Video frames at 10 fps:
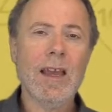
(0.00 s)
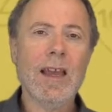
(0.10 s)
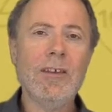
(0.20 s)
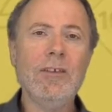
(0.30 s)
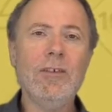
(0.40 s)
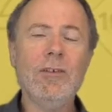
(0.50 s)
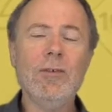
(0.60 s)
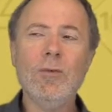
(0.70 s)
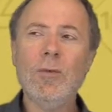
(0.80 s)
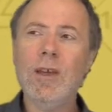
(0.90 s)
and to
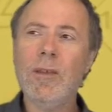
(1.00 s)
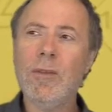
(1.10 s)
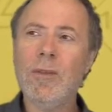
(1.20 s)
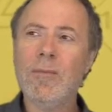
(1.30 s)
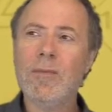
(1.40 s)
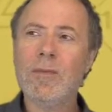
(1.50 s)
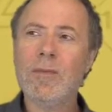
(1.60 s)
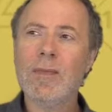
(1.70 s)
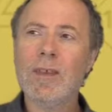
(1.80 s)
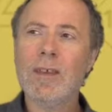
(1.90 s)
do with
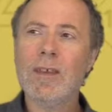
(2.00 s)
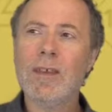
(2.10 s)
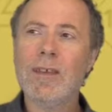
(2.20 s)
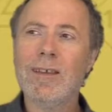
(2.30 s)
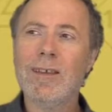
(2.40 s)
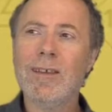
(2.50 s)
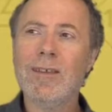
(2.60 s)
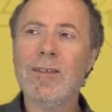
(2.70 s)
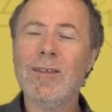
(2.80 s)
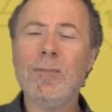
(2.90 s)

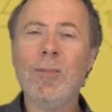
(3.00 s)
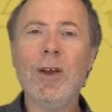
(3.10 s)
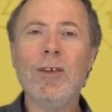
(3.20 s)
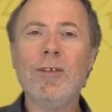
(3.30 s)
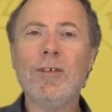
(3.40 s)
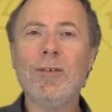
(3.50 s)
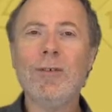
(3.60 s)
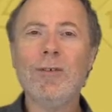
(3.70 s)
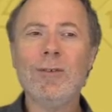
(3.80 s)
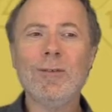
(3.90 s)
the
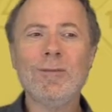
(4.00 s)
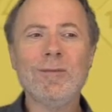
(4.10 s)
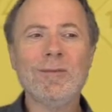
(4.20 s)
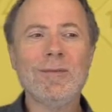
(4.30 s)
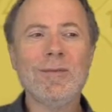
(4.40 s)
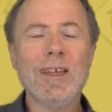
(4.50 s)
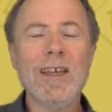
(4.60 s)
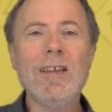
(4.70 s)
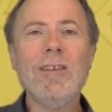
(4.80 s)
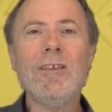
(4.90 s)
personal
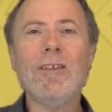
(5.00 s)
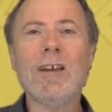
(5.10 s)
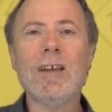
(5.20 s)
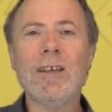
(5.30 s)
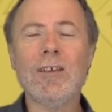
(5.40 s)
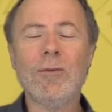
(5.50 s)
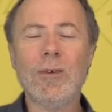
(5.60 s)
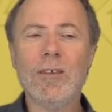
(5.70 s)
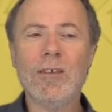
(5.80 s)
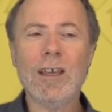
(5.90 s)
insights.
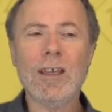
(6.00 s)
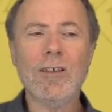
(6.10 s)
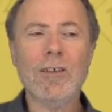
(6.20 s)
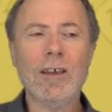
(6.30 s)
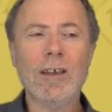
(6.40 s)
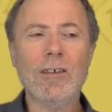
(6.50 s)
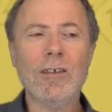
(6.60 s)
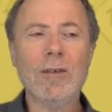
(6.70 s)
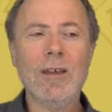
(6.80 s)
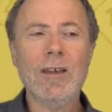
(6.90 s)
When I say insights,
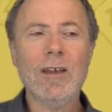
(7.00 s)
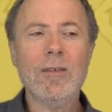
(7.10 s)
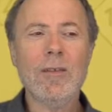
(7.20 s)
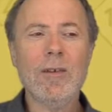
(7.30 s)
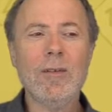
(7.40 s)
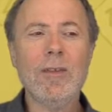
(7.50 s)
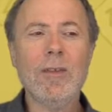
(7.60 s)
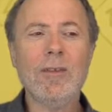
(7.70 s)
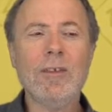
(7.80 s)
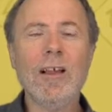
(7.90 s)
the, the, the
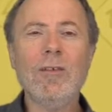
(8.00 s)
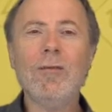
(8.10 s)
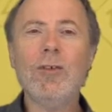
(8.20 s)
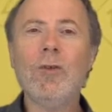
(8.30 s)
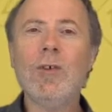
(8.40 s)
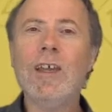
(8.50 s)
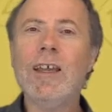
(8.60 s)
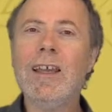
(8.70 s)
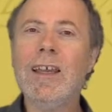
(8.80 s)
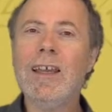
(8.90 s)
self
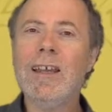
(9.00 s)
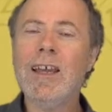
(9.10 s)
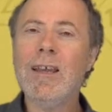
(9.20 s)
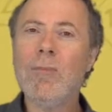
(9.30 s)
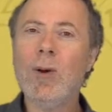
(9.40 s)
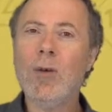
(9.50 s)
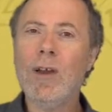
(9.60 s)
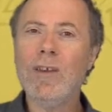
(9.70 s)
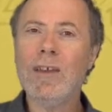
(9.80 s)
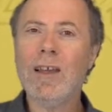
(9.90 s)
talking in a
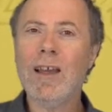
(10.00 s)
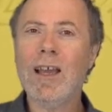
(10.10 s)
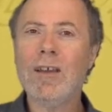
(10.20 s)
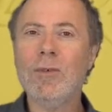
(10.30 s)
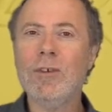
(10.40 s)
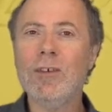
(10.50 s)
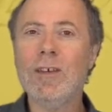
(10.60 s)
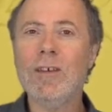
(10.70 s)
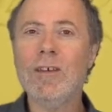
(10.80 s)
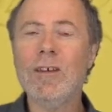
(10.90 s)
poetic language
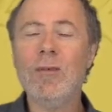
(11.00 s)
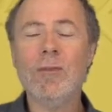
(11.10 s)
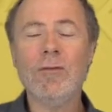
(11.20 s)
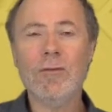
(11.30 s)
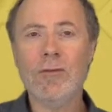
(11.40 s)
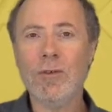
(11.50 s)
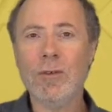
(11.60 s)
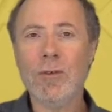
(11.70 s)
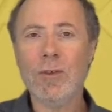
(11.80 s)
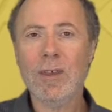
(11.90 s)
in terms of
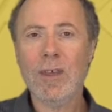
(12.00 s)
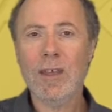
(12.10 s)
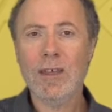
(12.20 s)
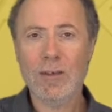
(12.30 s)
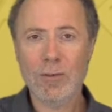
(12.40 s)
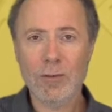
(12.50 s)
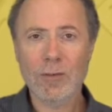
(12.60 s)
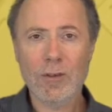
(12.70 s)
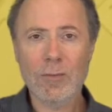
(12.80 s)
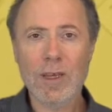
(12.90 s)
truth can
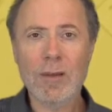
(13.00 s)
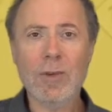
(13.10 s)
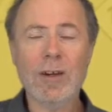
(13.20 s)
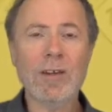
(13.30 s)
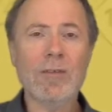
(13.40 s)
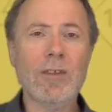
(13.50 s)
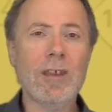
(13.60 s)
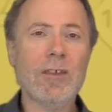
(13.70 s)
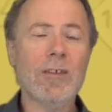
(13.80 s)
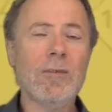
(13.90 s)
also be part of
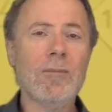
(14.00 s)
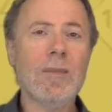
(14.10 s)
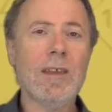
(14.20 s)
this.